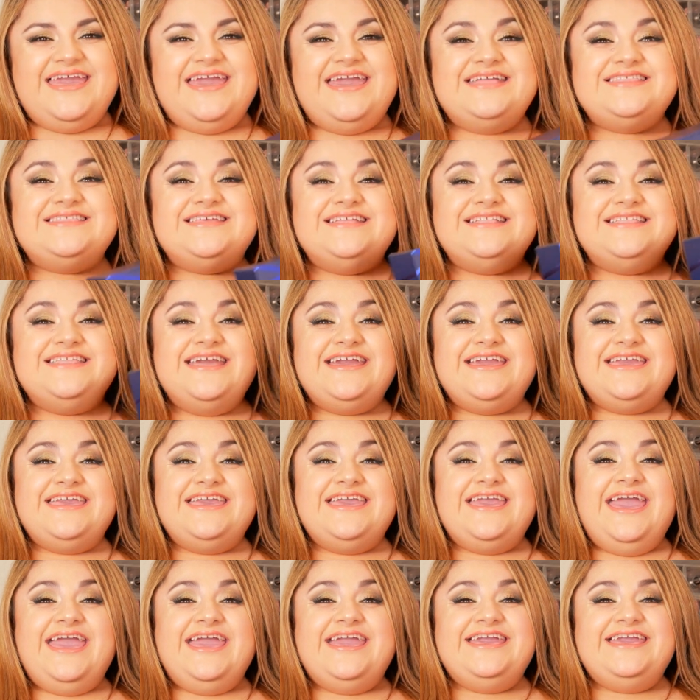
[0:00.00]
In the
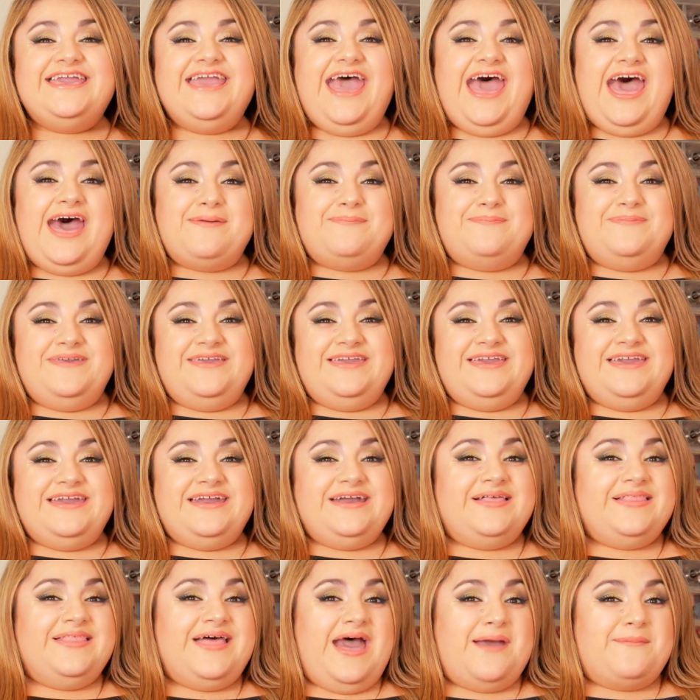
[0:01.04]
Niki and Gabi
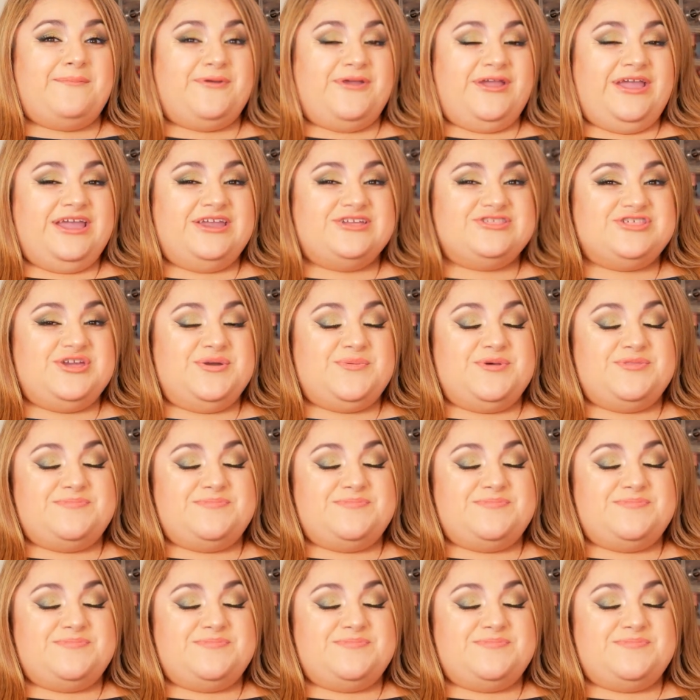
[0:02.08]
collaboration